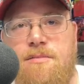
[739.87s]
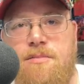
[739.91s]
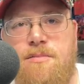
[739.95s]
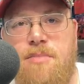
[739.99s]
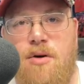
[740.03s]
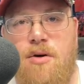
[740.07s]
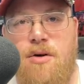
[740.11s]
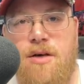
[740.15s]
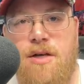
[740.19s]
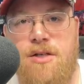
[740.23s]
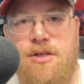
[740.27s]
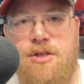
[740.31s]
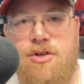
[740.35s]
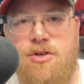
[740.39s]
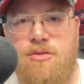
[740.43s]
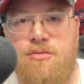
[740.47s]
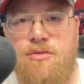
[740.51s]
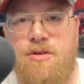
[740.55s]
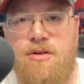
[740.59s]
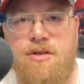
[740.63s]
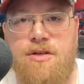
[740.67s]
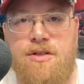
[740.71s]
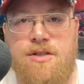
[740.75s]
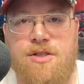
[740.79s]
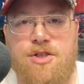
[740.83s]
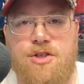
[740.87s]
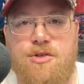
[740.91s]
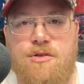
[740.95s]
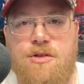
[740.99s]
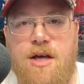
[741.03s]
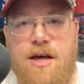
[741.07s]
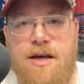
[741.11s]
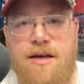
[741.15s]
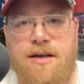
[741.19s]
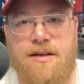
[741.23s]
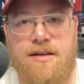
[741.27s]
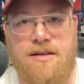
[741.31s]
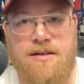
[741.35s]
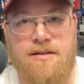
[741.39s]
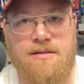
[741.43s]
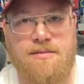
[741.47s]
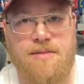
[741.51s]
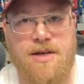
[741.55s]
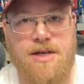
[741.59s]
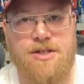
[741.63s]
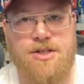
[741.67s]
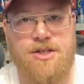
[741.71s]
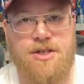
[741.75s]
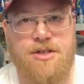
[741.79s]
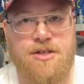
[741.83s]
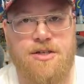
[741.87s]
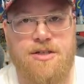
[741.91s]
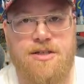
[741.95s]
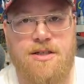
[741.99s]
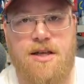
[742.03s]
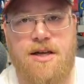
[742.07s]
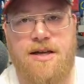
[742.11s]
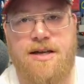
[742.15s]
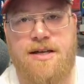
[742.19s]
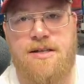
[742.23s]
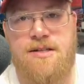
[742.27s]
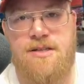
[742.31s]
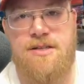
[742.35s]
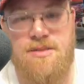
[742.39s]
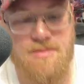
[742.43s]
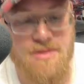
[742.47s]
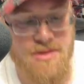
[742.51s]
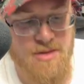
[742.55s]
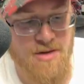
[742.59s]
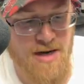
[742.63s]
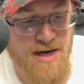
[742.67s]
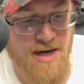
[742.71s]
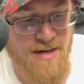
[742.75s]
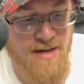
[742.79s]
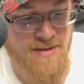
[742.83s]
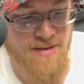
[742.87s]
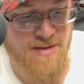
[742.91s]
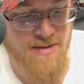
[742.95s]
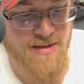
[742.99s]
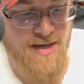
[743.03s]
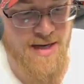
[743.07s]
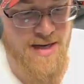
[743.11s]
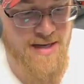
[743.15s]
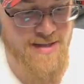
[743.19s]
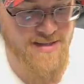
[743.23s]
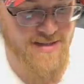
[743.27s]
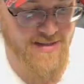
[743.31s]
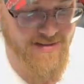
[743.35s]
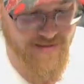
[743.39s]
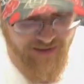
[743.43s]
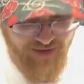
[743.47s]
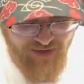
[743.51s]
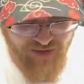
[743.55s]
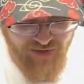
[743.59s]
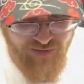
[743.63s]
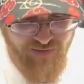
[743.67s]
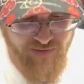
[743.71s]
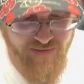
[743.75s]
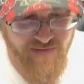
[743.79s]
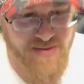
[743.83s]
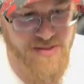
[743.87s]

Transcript: PokeTuber that you like and make sure you like and subscribe their content too.